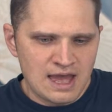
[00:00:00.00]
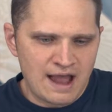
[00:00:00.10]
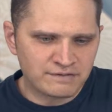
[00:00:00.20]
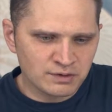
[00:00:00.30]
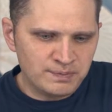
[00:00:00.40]

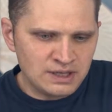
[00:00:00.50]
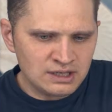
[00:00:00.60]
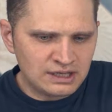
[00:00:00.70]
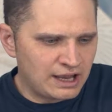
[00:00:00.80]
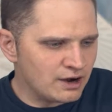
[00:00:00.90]
After
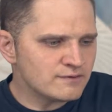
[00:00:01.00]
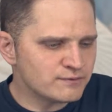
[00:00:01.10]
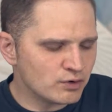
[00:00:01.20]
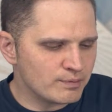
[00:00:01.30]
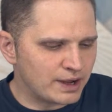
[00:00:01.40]
being cared
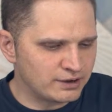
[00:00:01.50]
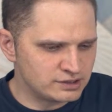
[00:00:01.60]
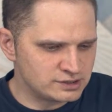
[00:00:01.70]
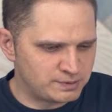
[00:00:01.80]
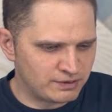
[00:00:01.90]
for by
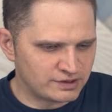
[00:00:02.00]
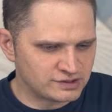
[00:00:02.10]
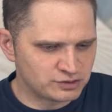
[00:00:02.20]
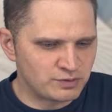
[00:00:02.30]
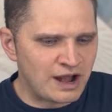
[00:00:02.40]
good
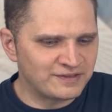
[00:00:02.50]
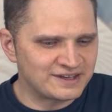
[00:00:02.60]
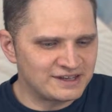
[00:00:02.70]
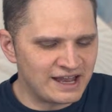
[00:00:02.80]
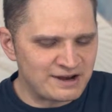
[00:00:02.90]
spirits throughout
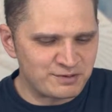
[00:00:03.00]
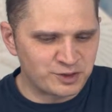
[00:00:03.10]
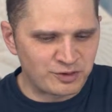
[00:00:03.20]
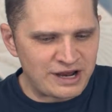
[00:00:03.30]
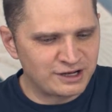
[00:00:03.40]
the night
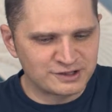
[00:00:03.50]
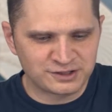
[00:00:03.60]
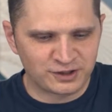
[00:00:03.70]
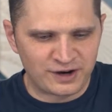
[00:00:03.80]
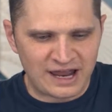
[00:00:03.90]
with great
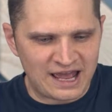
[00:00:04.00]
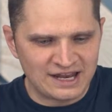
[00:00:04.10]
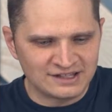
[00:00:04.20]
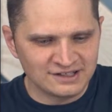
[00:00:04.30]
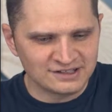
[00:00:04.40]
concern, and
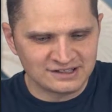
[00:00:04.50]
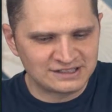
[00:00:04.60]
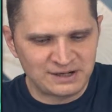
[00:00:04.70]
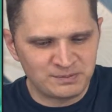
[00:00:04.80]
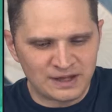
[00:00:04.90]
it doesn't
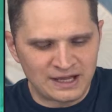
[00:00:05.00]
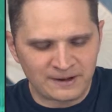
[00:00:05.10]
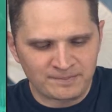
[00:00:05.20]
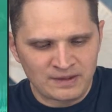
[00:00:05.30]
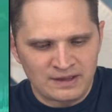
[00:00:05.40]
seem
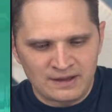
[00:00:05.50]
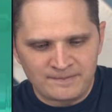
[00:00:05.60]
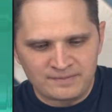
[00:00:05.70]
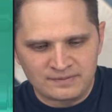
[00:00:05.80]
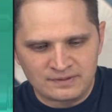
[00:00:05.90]
like
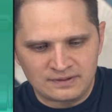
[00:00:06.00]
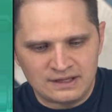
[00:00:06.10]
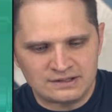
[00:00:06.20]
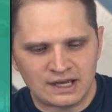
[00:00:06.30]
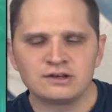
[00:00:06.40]

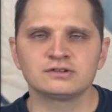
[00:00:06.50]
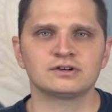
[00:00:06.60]
these angels